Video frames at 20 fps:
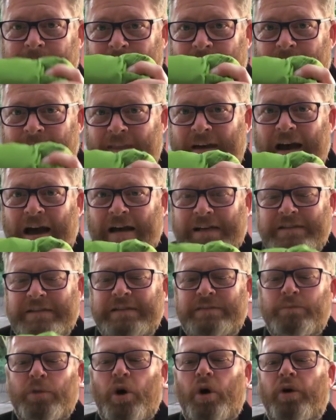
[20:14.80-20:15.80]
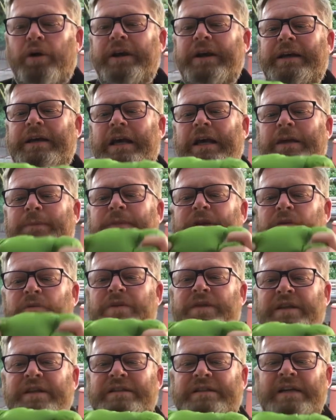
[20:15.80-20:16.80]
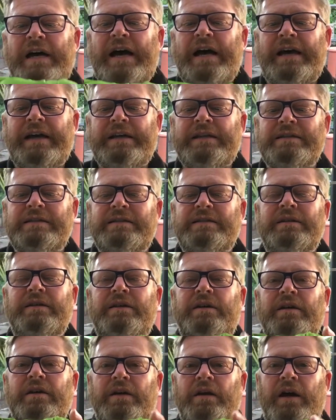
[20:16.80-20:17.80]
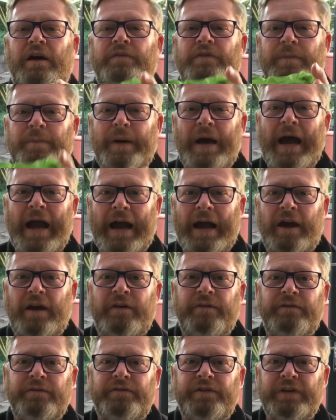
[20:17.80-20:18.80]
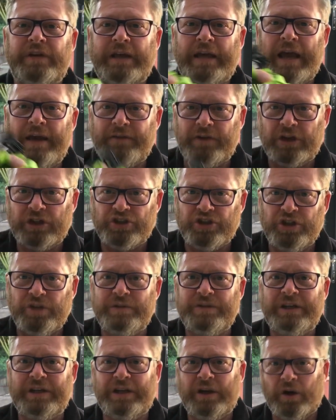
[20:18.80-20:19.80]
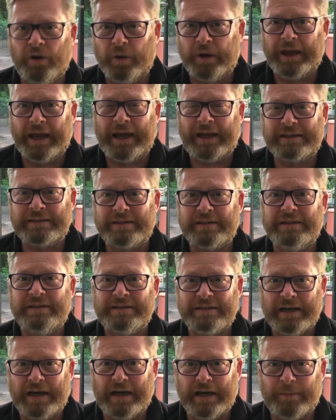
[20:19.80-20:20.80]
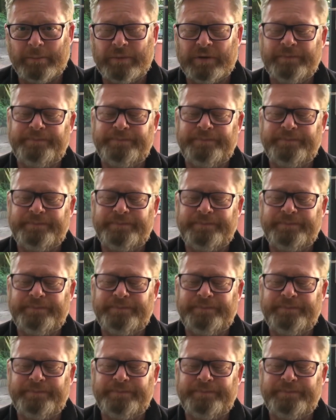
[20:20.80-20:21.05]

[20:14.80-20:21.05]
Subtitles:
that is more in keeping with the size of the pack for the heavier duty OEX Tarp.